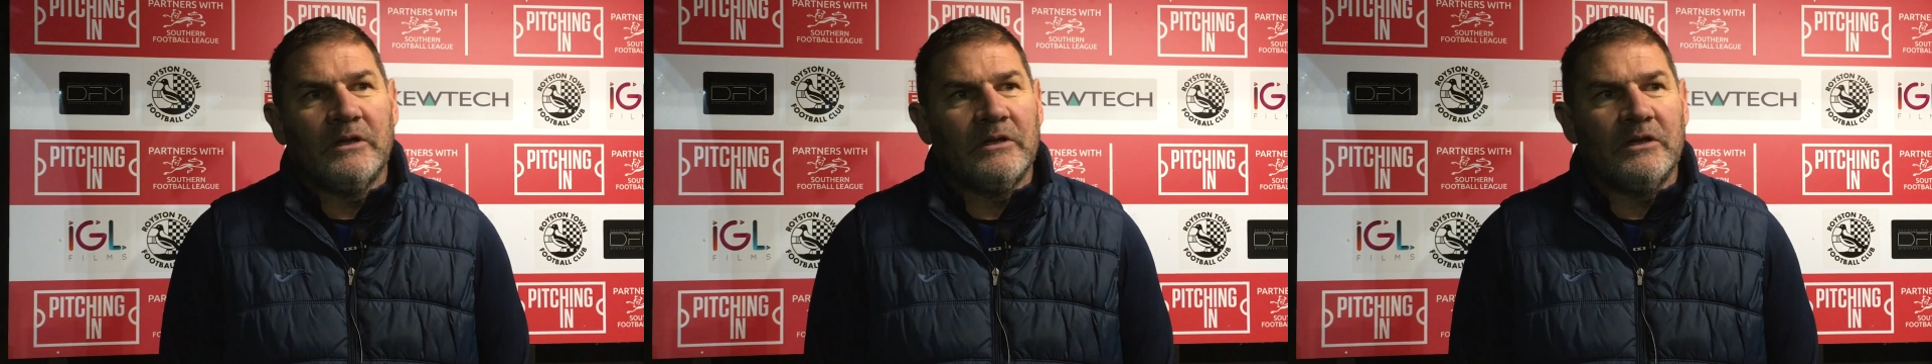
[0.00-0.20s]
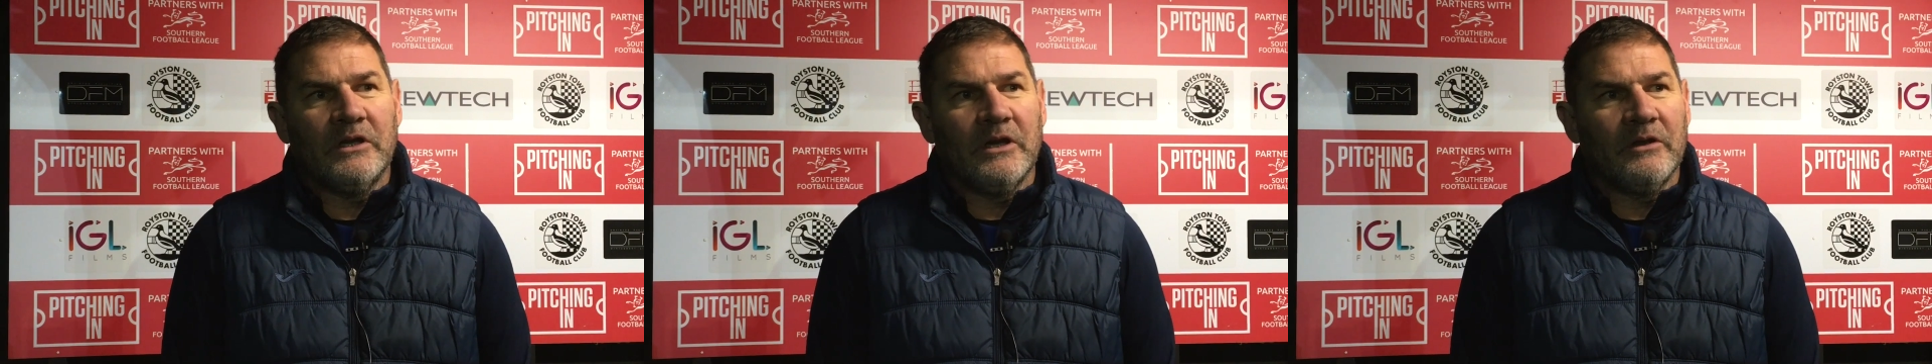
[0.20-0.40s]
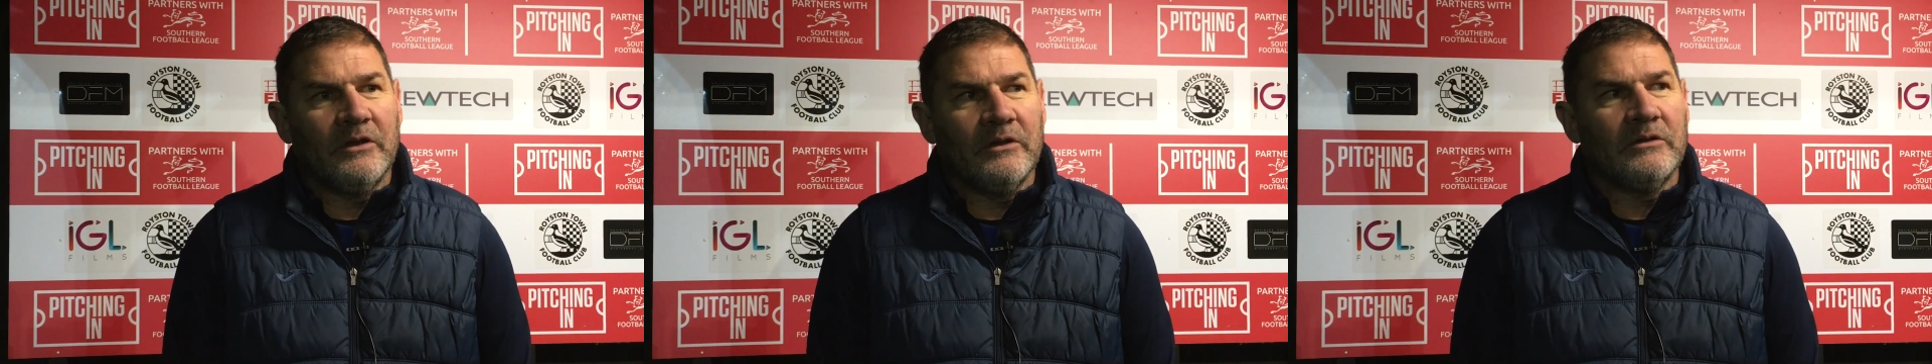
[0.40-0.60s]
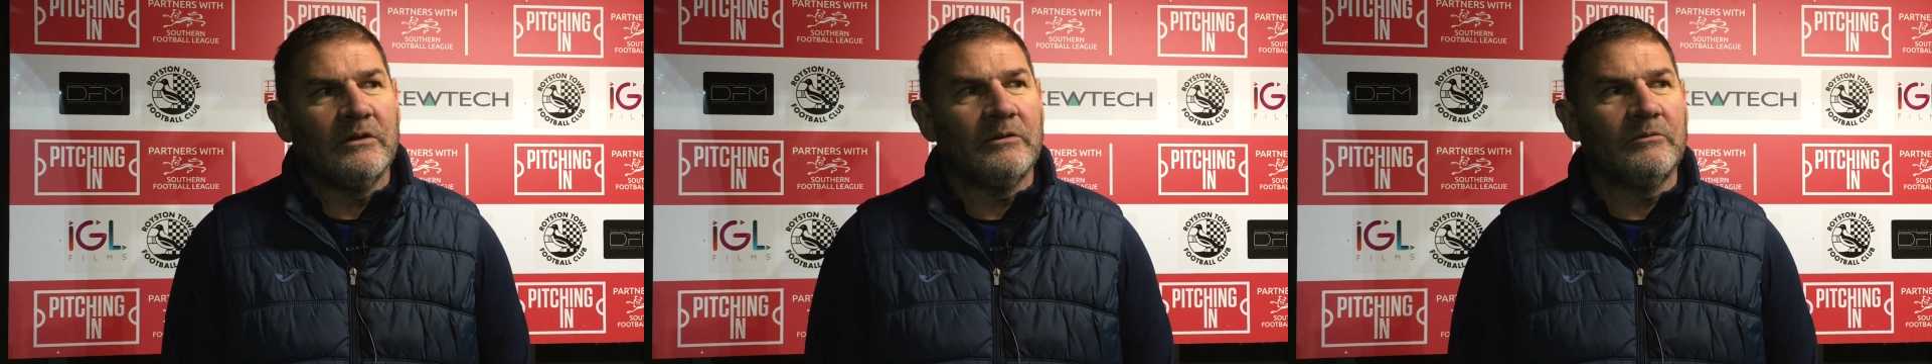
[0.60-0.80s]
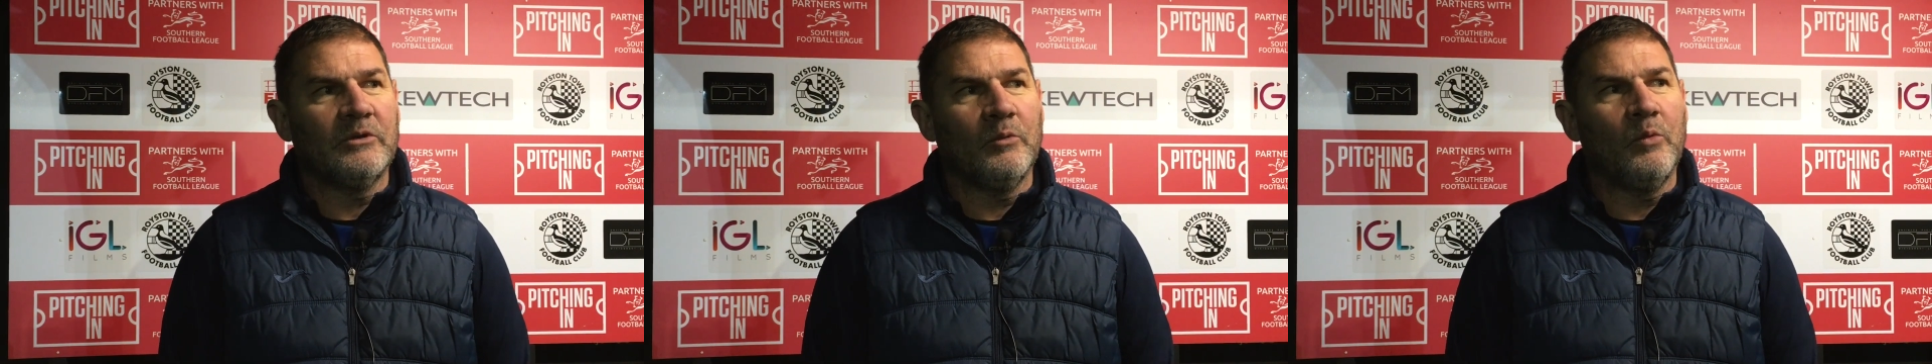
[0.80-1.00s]
you know,
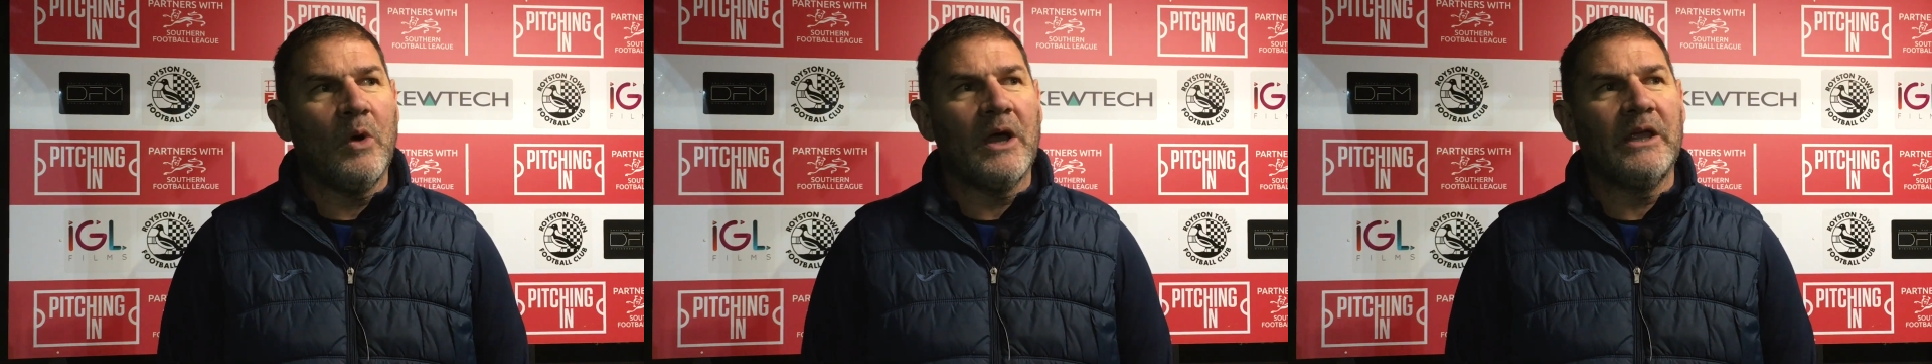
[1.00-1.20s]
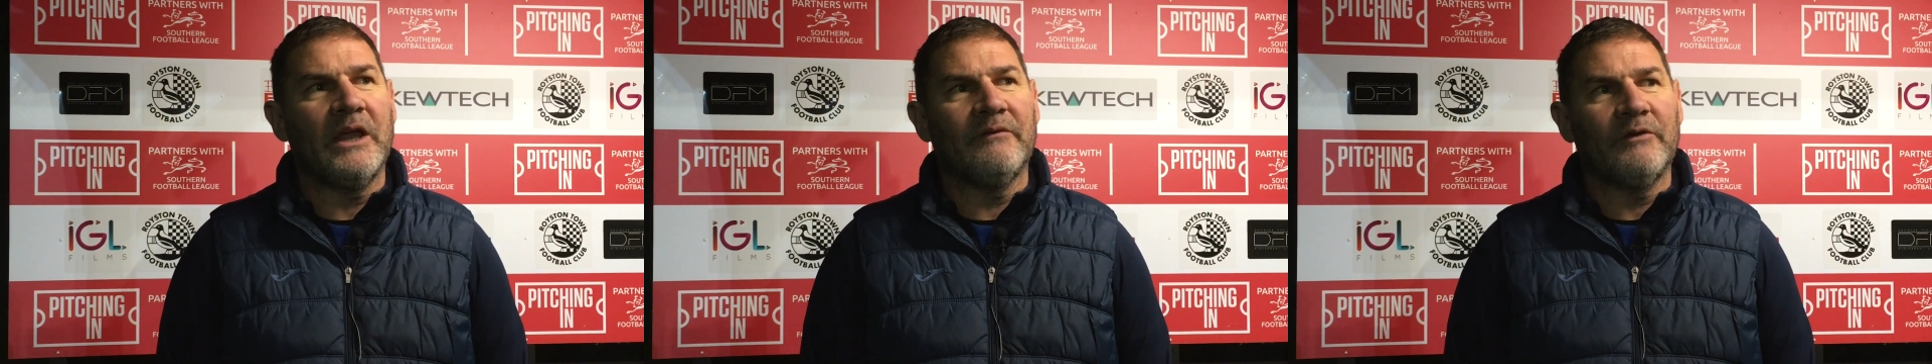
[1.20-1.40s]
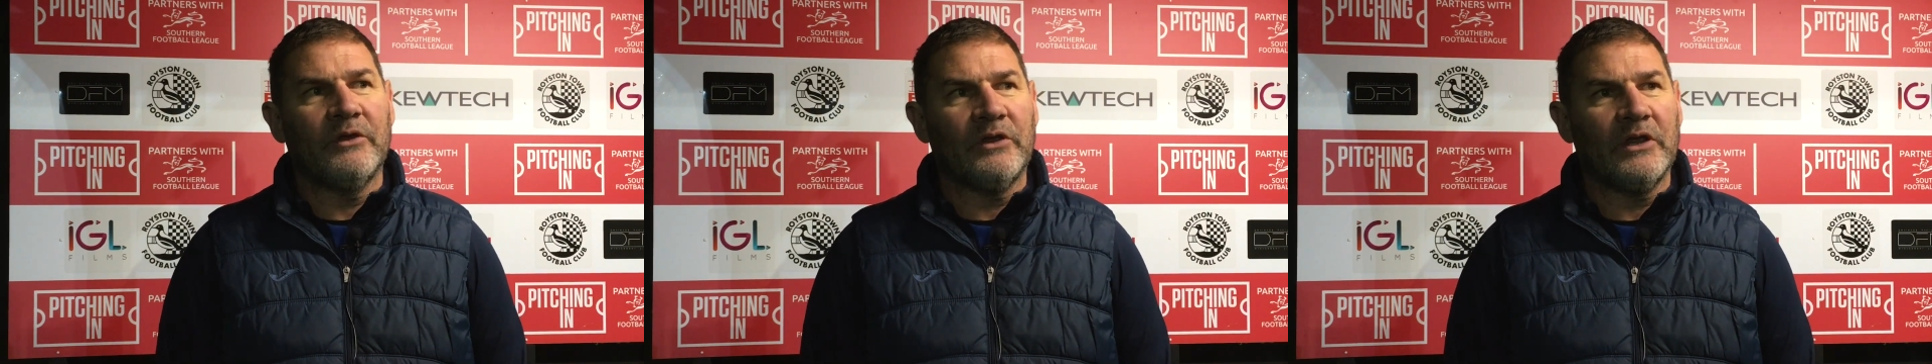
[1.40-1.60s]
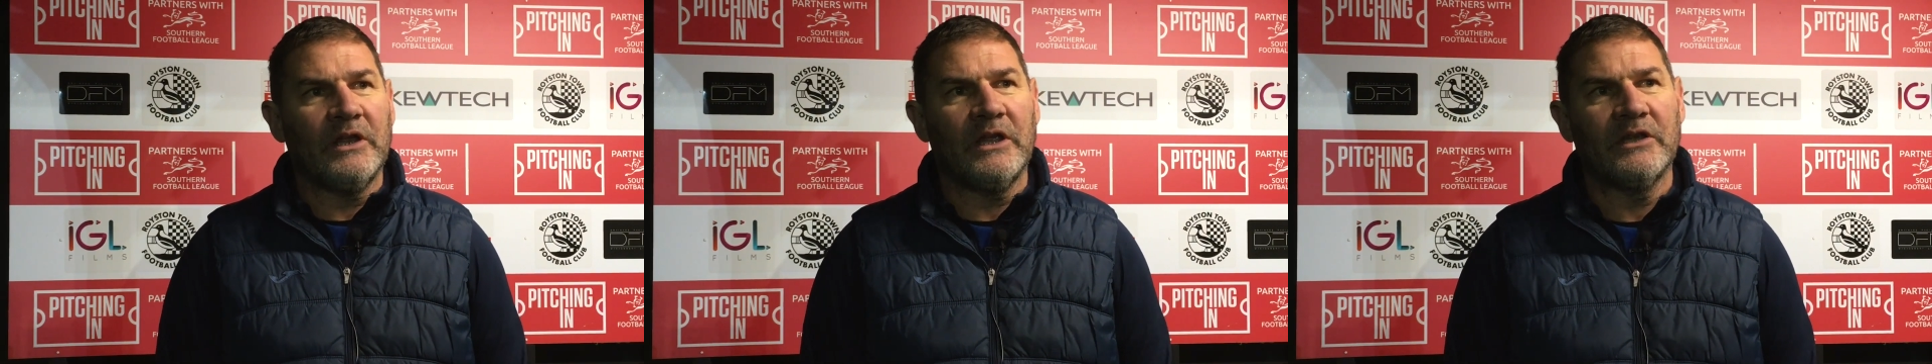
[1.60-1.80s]
the way everything